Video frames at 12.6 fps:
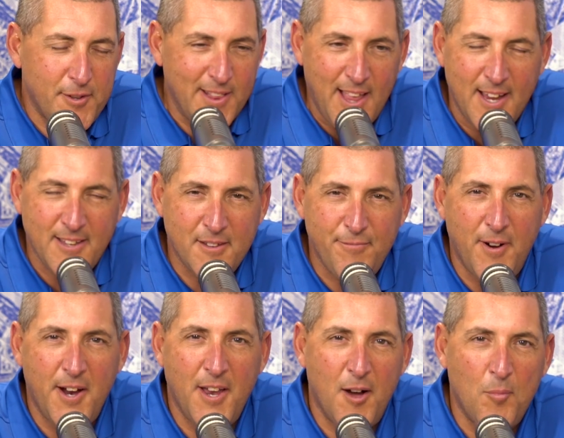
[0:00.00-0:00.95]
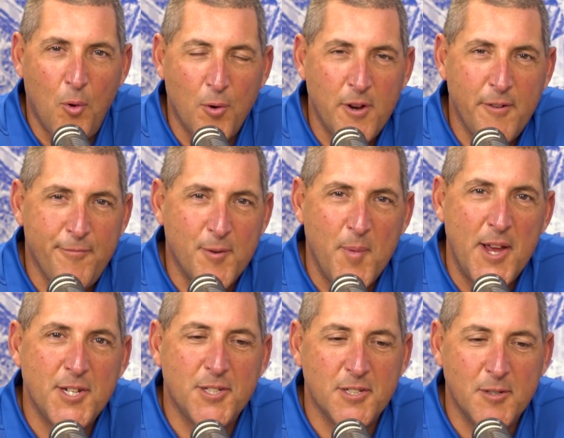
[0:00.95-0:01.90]
you'd like to find out more
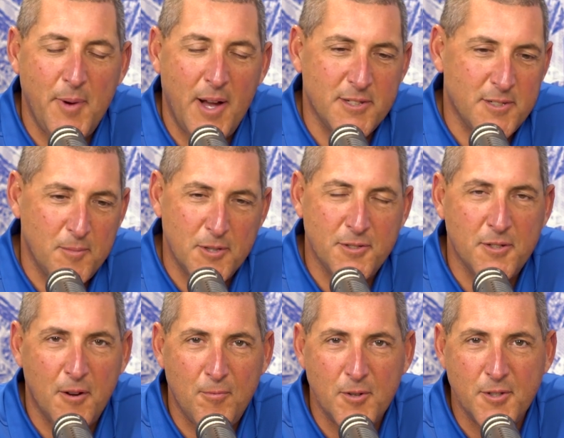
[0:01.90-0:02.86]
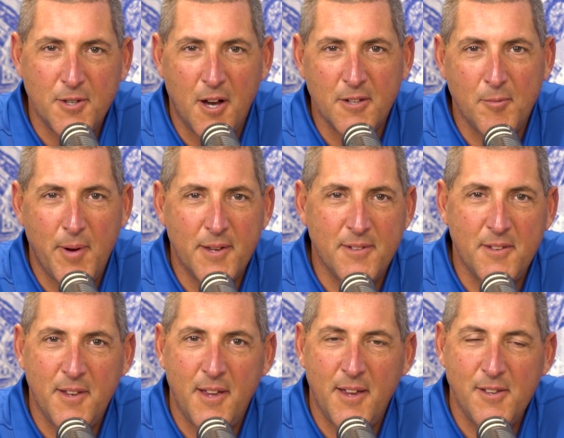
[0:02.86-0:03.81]
information about some of the stuff we talked about
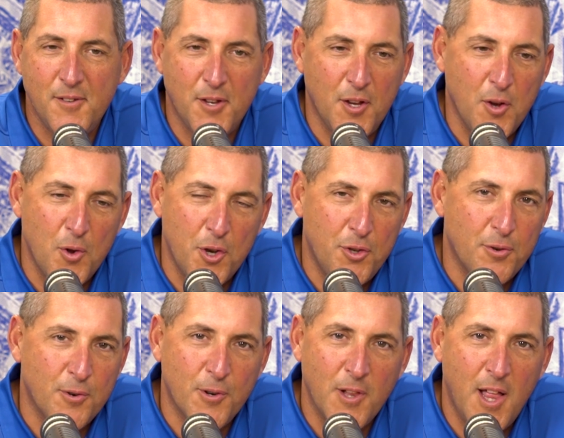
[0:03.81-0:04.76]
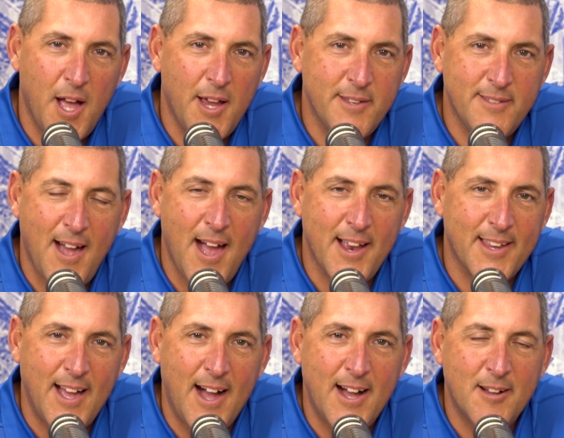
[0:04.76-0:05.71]
today, you can go to
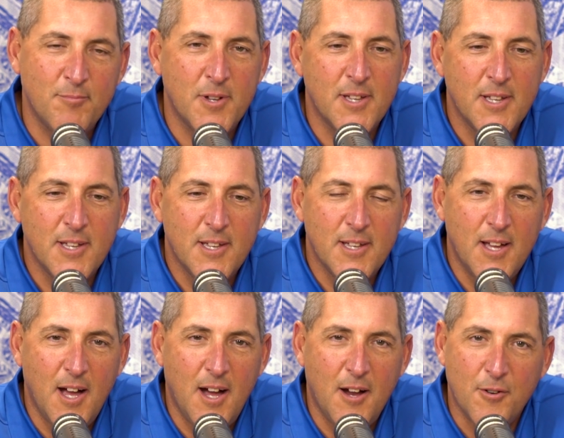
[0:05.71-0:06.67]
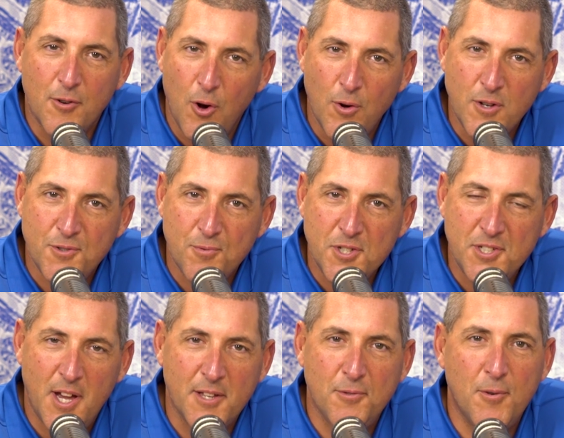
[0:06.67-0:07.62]
DuraLinecom or always
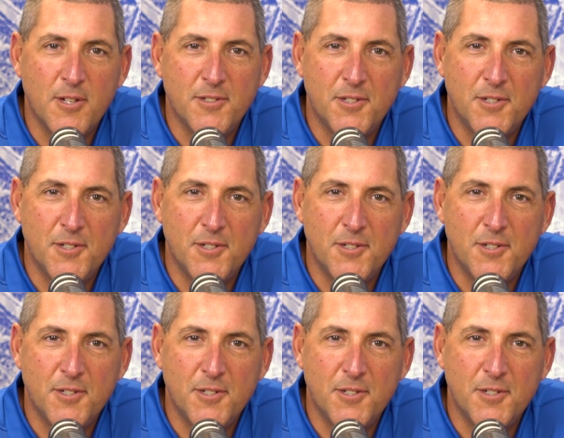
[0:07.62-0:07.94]
reach out to us